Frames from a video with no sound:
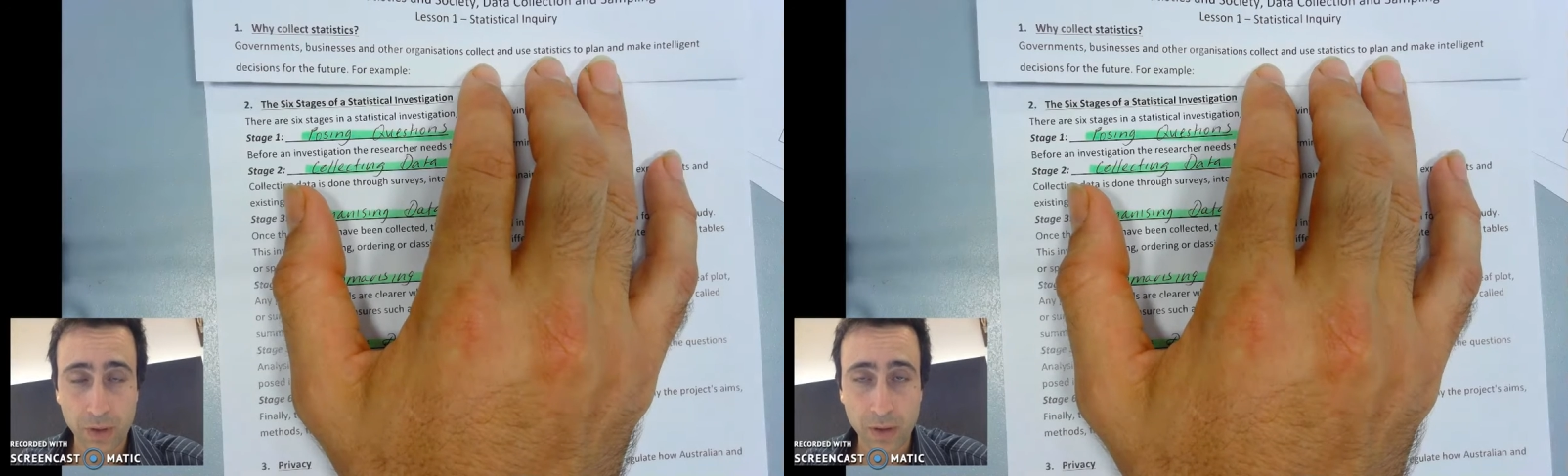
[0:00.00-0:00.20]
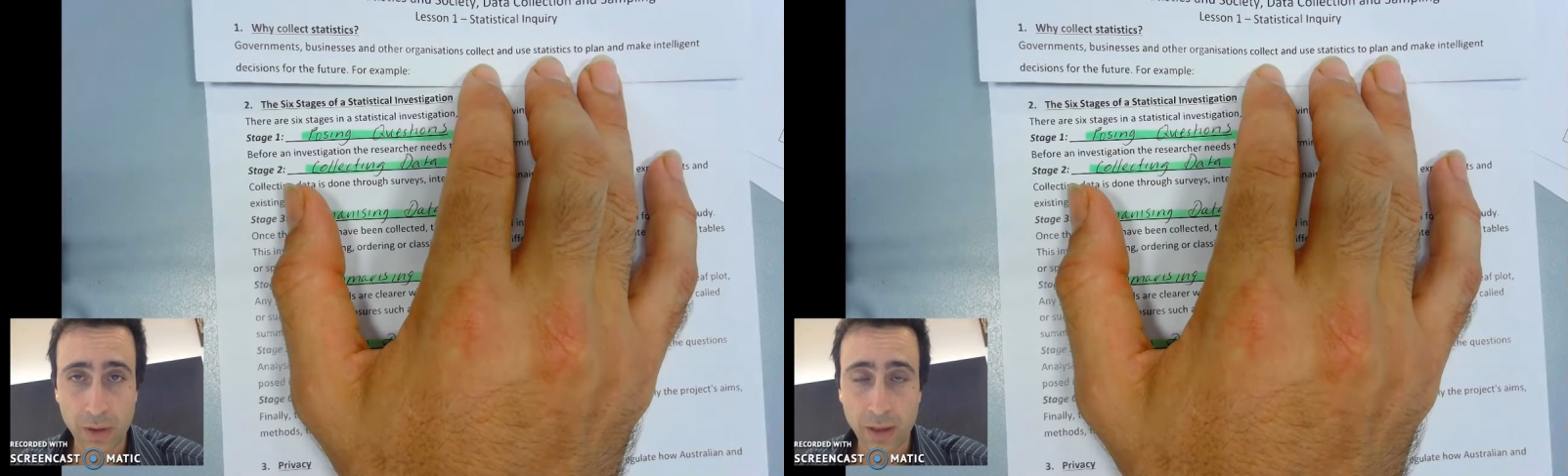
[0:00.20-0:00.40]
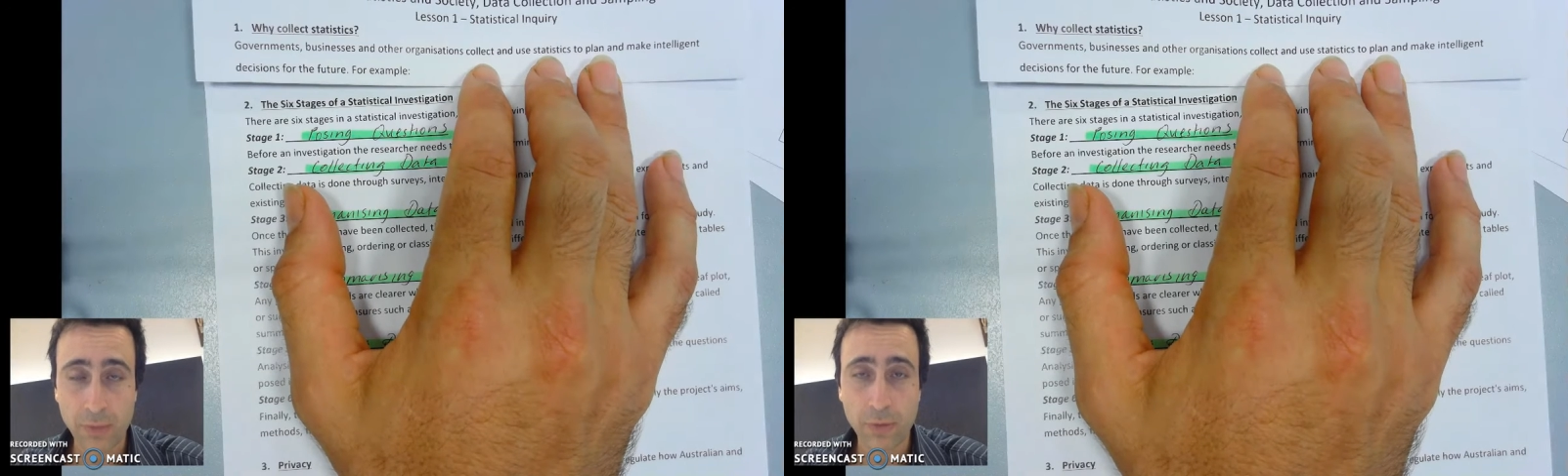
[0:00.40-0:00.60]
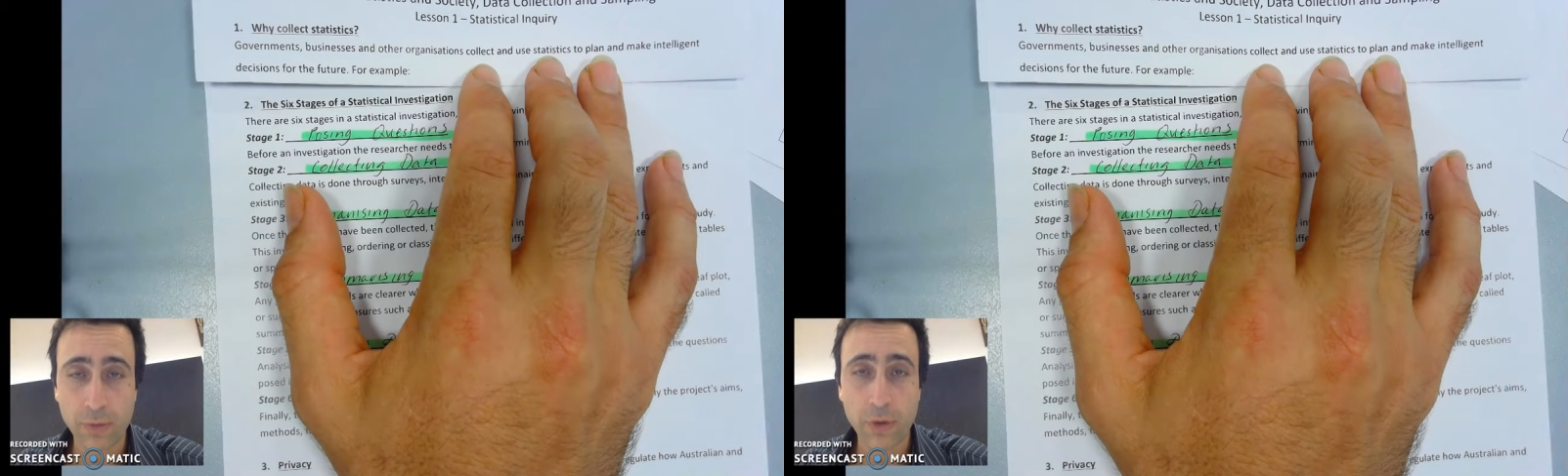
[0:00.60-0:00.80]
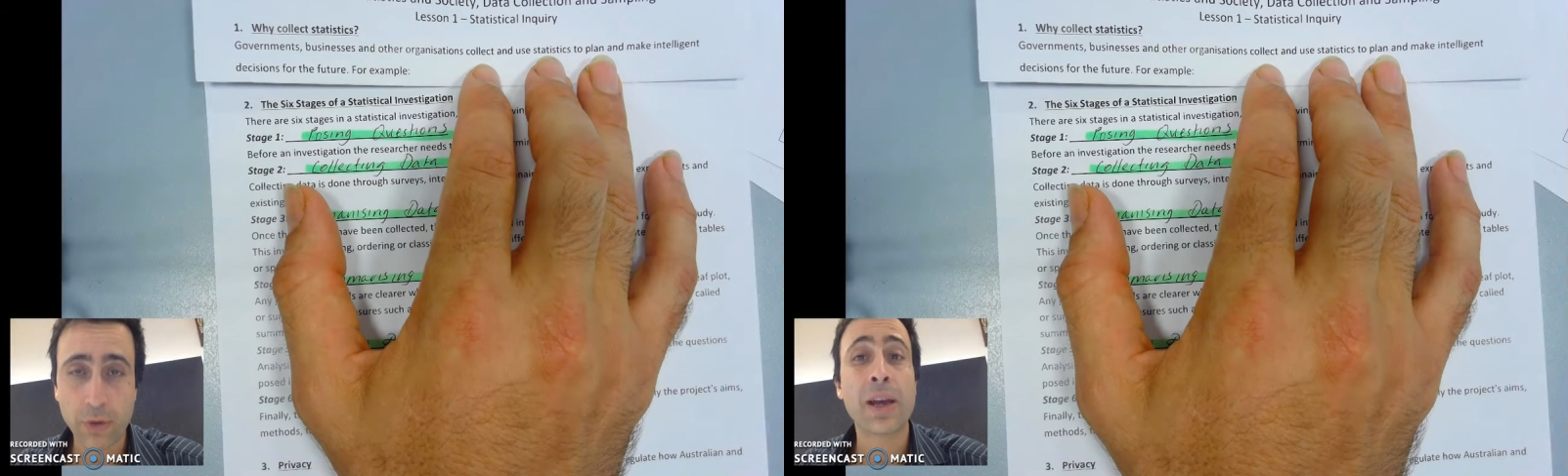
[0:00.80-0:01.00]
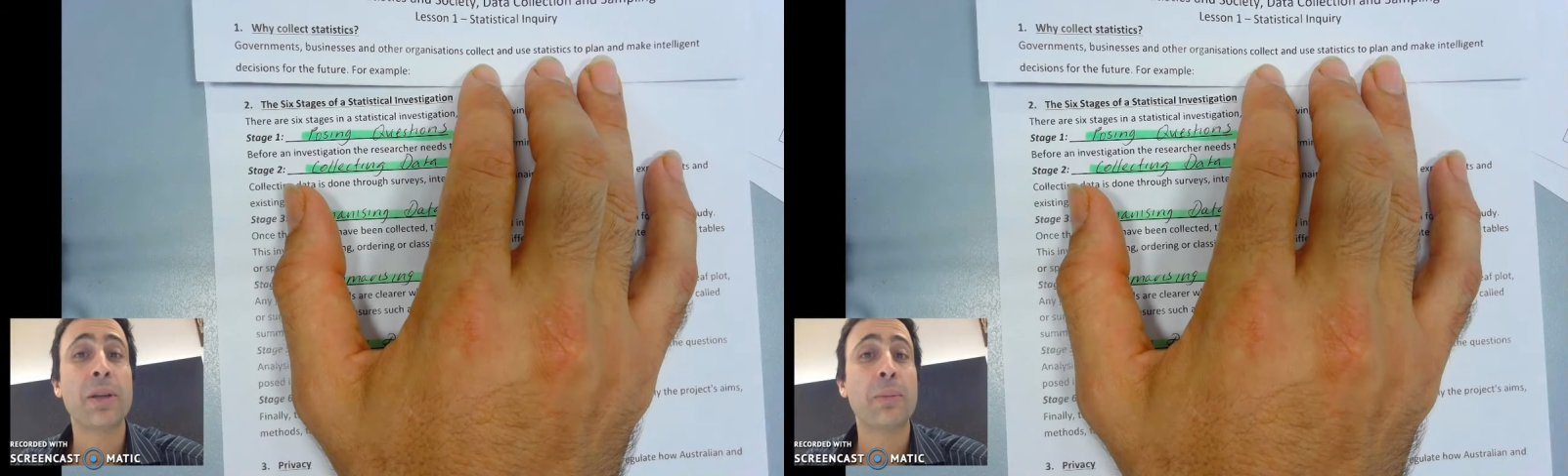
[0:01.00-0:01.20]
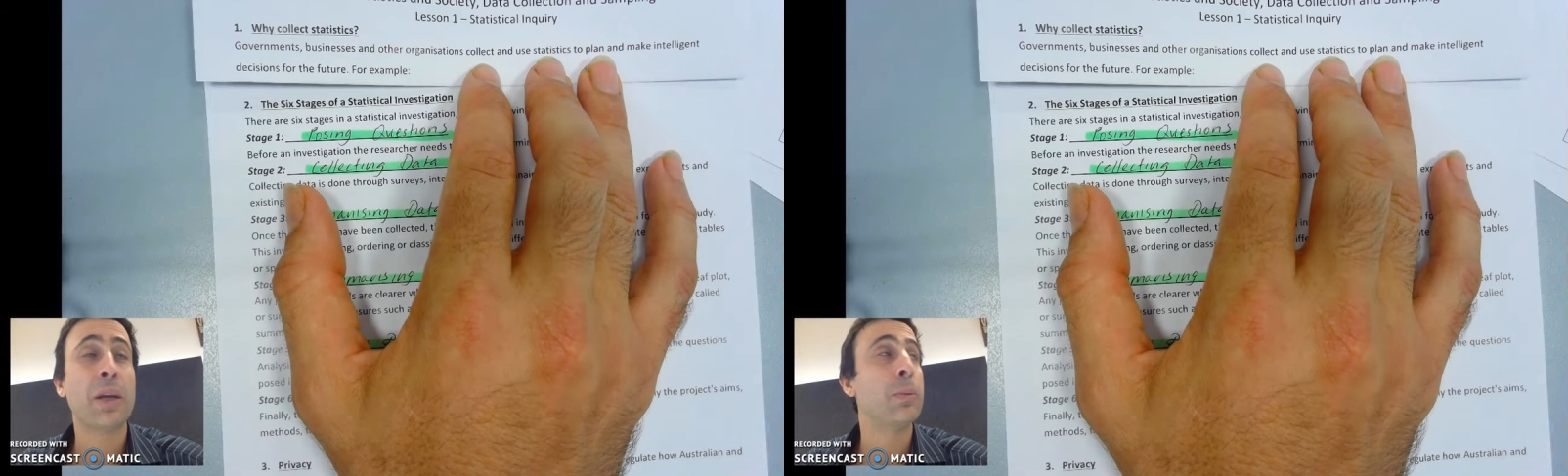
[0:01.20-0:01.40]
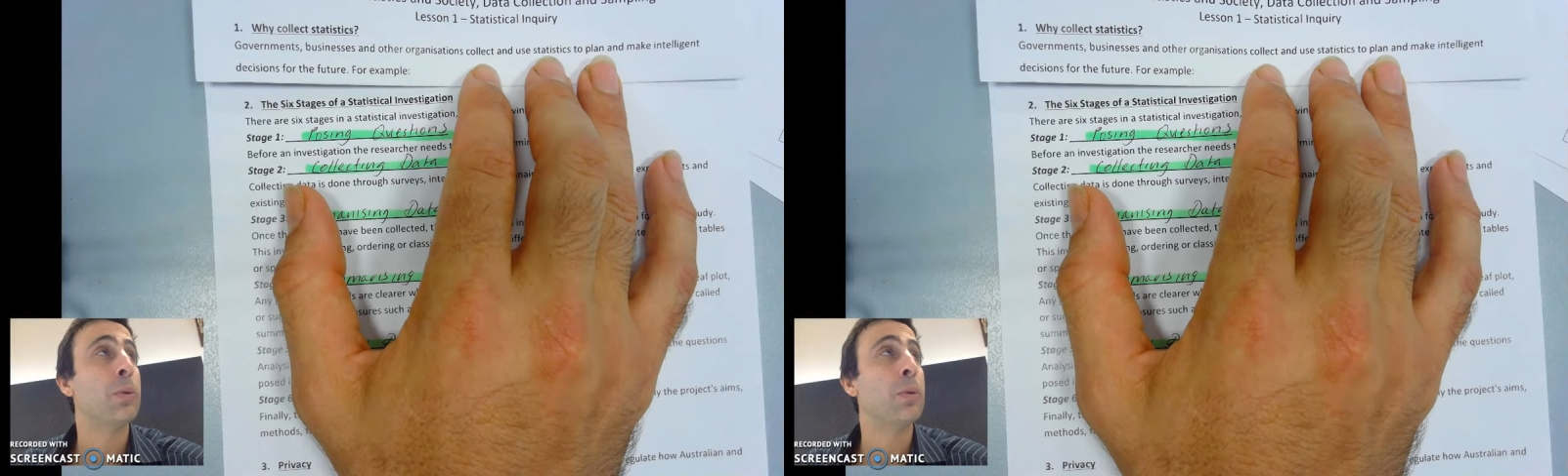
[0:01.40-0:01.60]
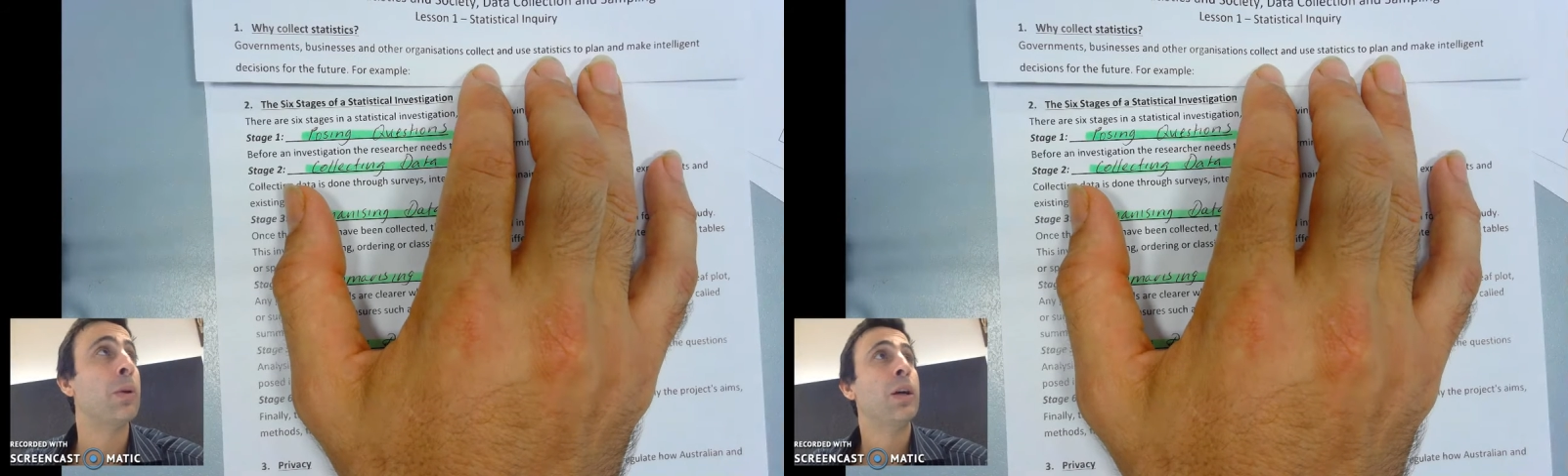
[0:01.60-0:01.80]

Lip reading: Okay, if I know how many people